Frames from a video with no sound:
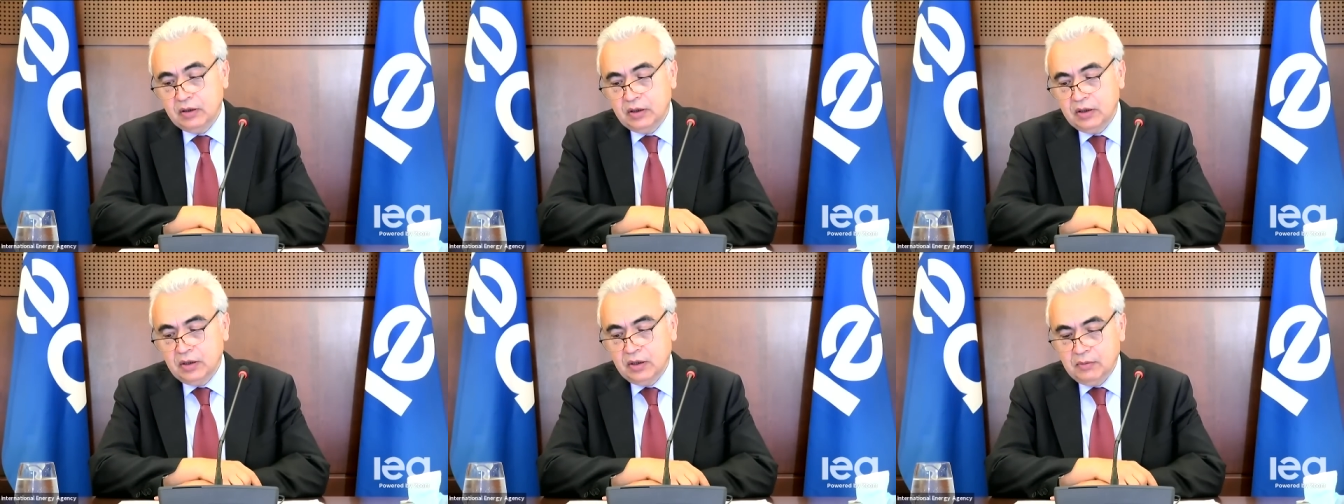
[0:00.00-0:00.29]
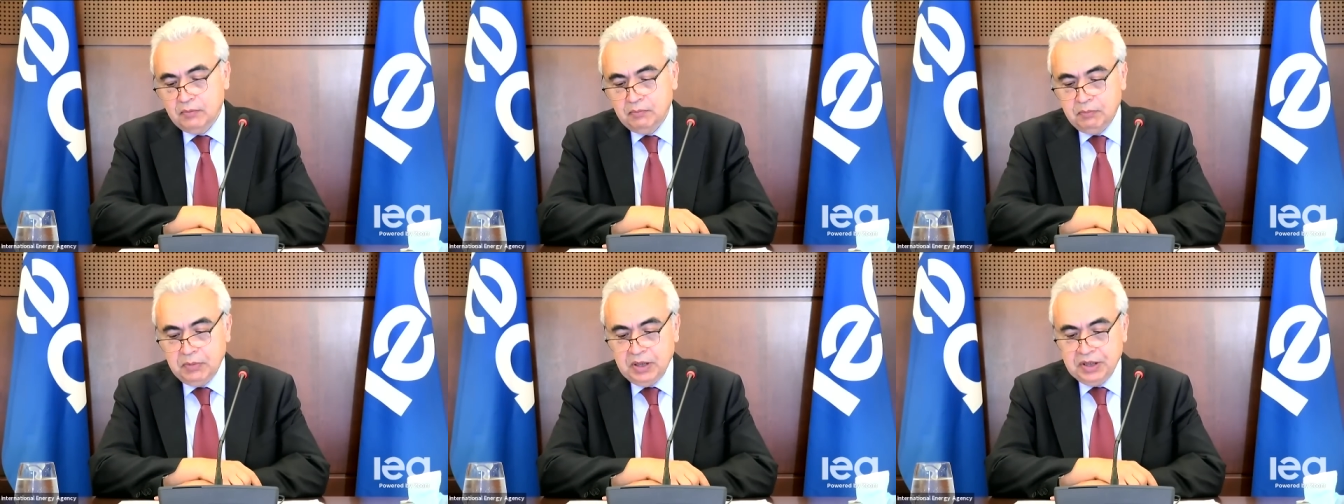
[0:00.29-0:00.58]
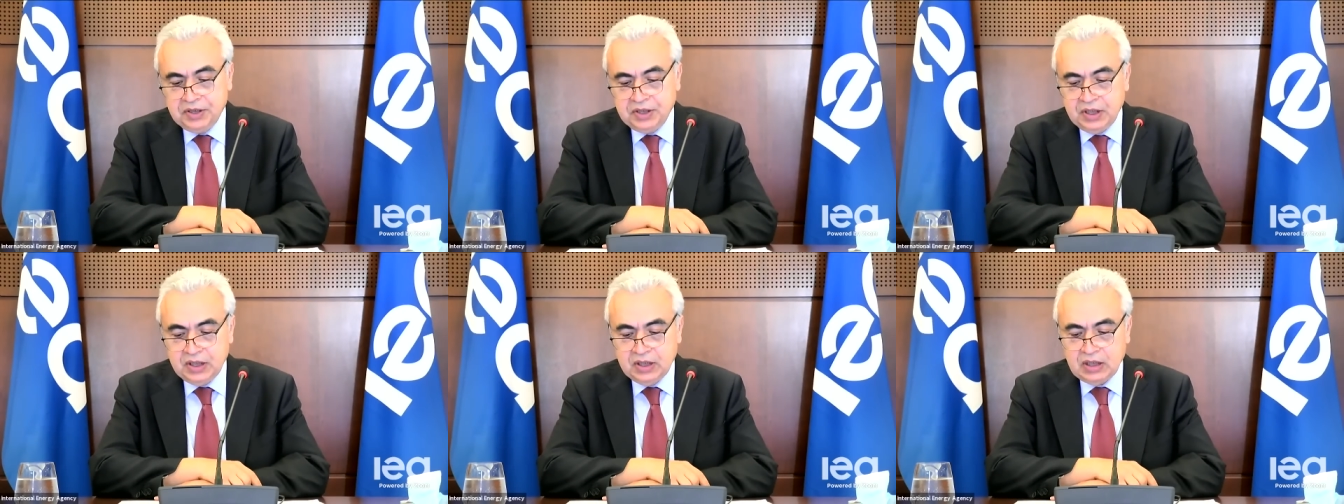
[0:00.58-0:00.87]

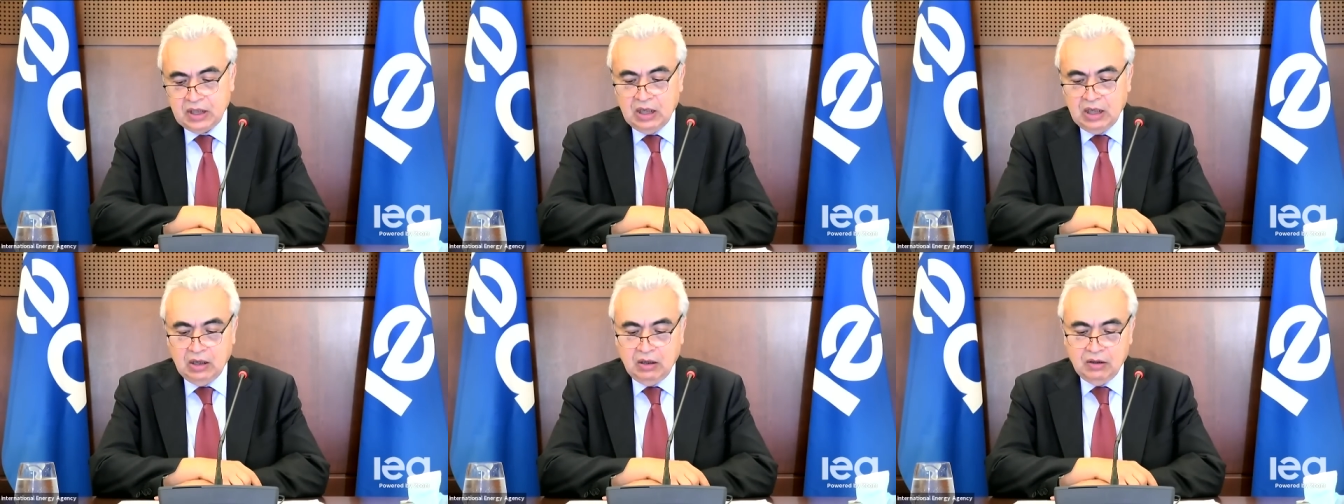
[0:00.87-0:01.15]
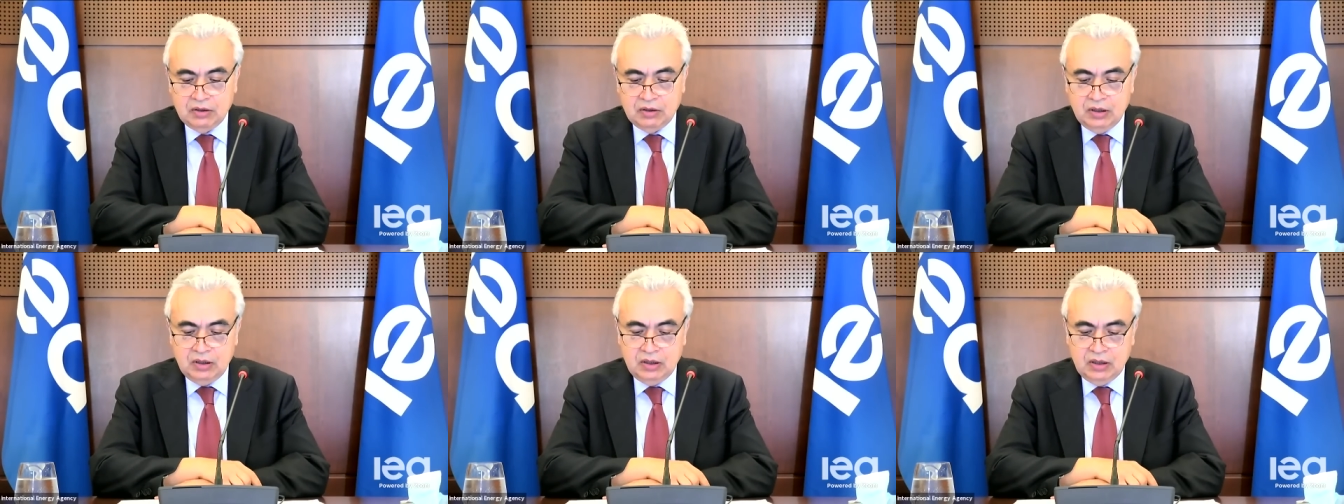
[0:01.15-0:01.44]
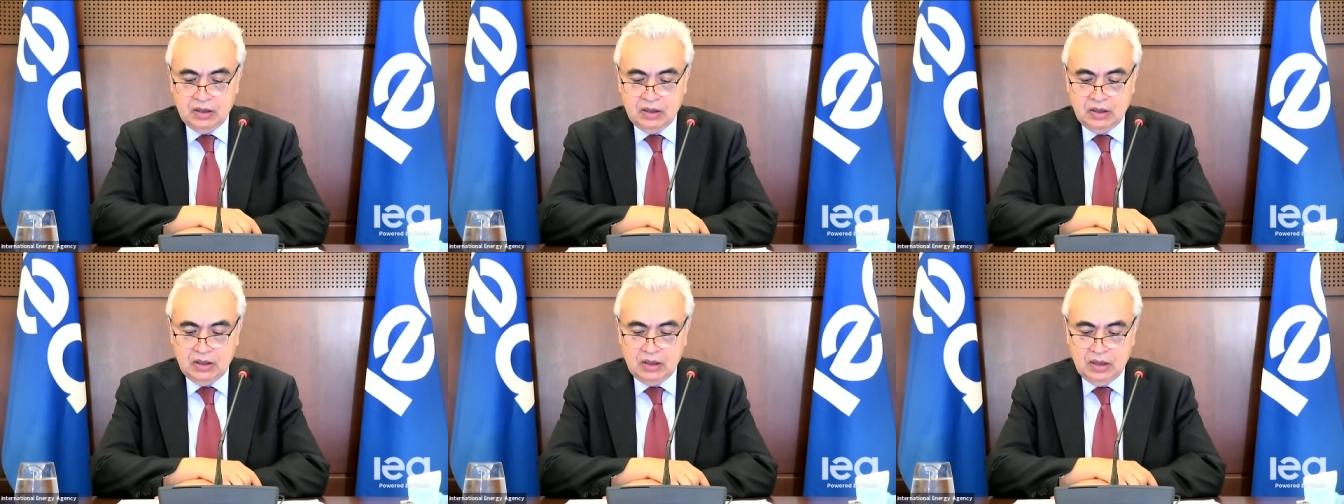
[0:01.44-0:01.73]
meeting our
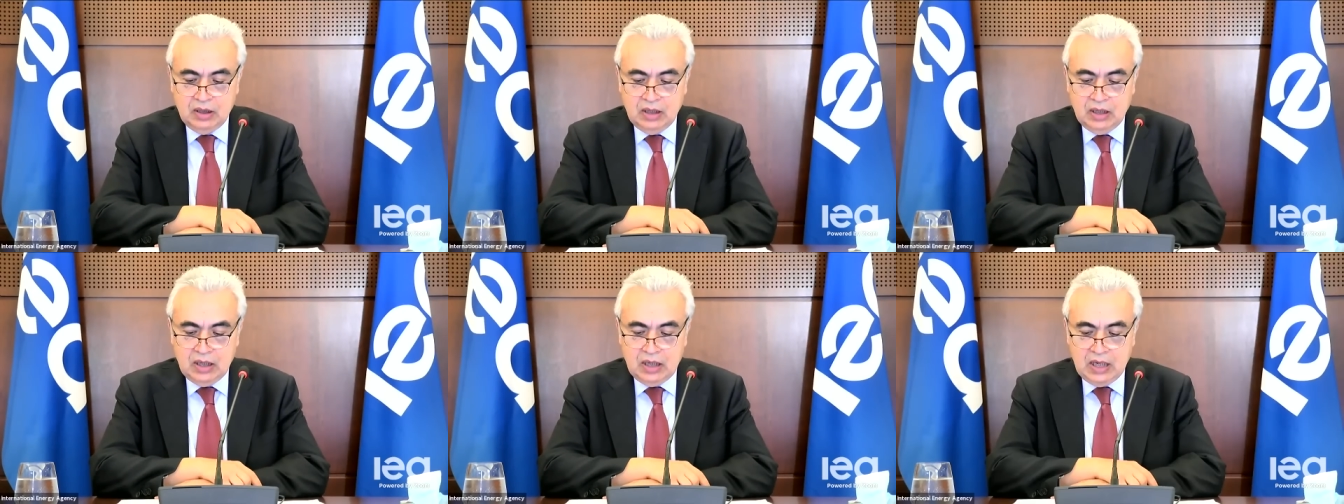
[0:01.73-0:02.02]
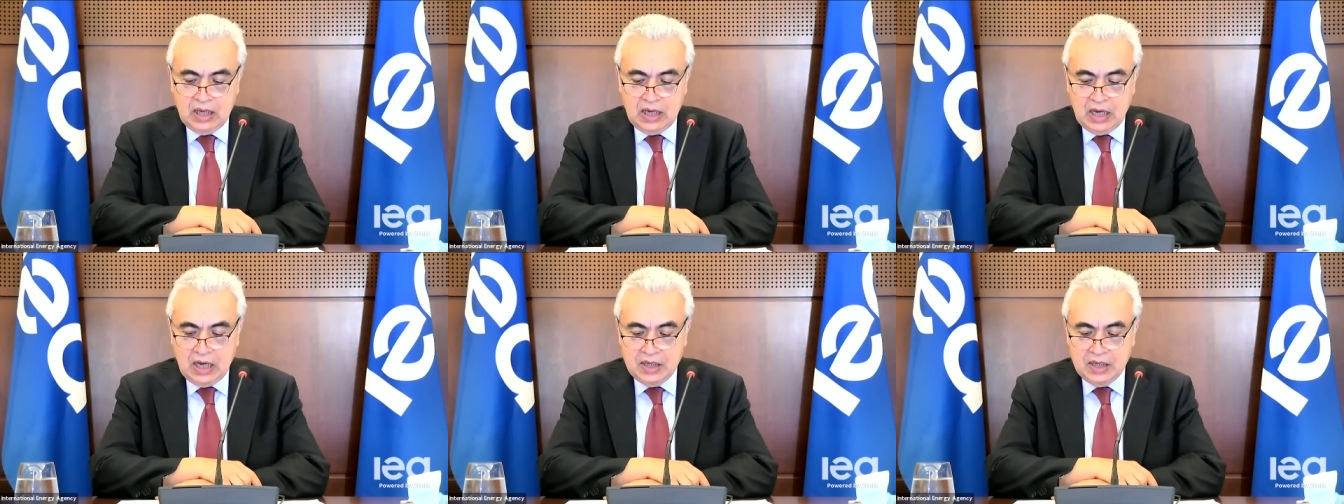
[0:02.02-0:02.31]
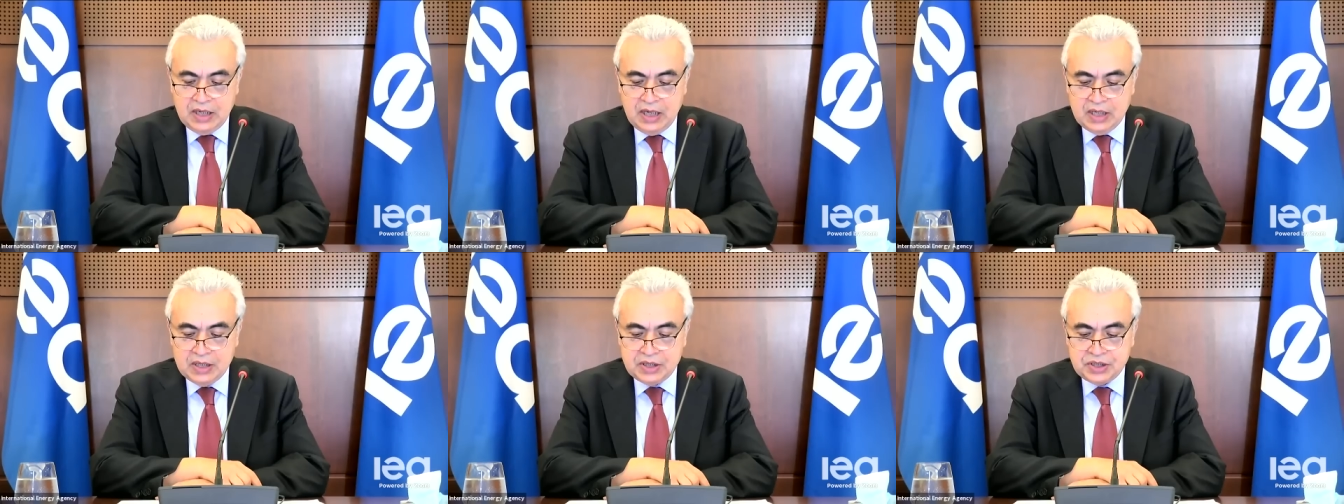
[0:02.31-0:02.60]

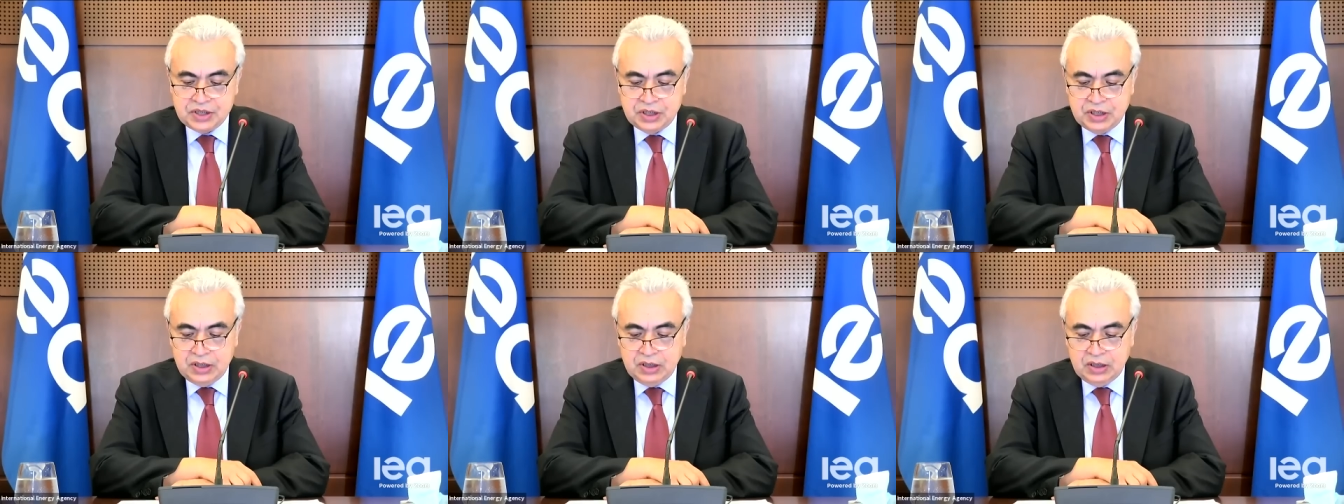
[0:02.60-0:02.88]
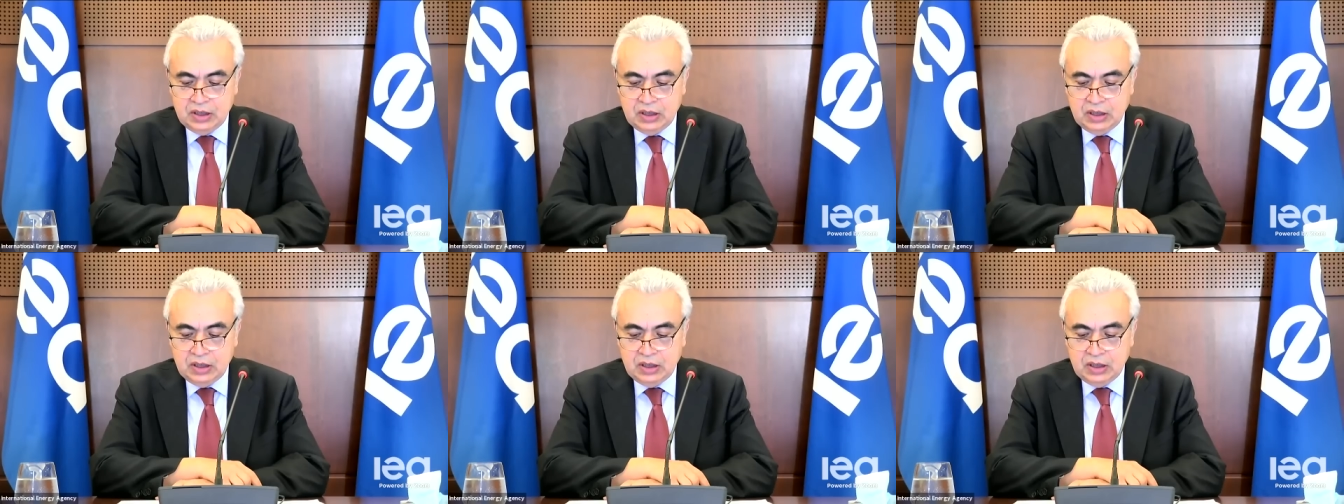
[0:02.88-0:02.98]
energy